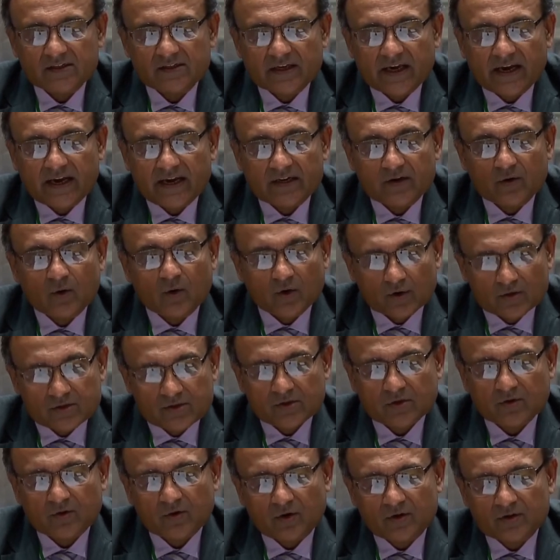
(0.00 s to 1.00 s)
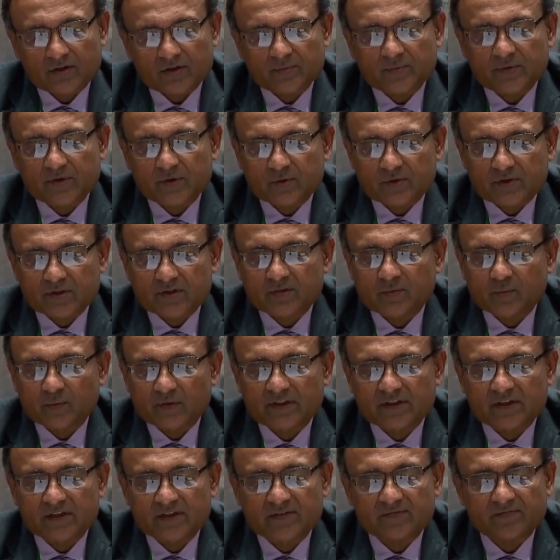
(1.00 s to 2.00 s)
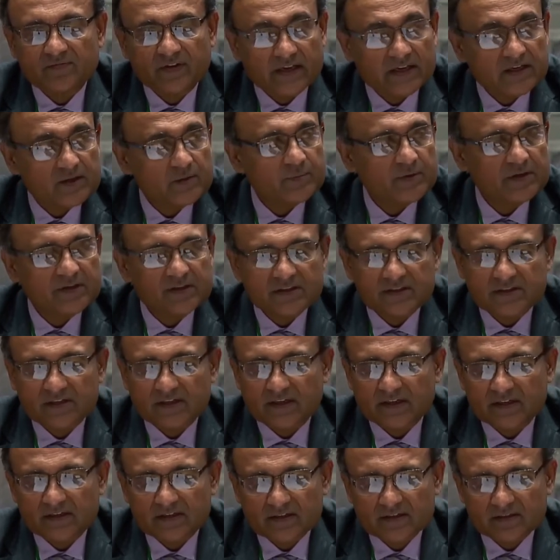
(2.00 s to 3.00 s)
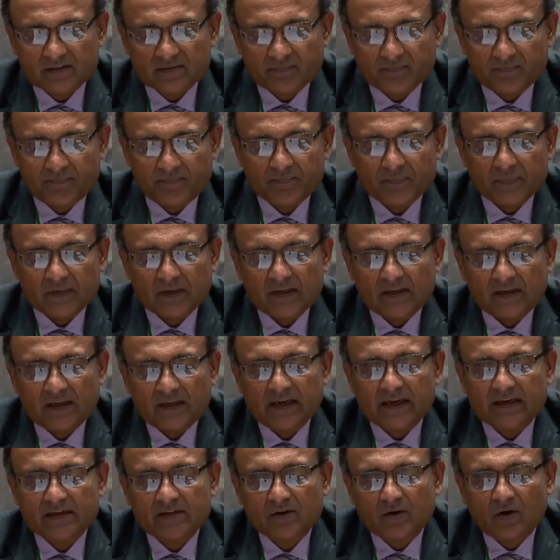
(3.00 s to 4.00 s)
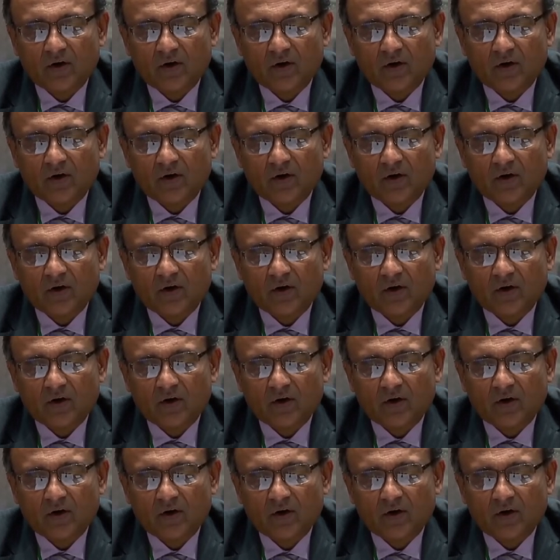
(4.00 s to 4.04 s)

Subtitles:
had also contributed with his valuable insights, he had